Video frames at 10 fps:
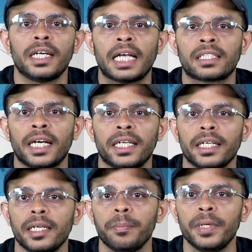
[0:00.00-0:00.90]
as
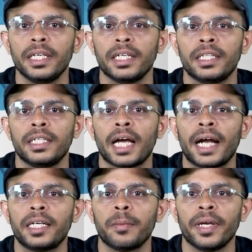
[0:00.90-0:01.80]
category B in the
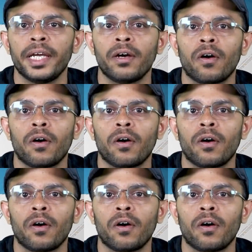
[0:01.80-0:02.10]
item A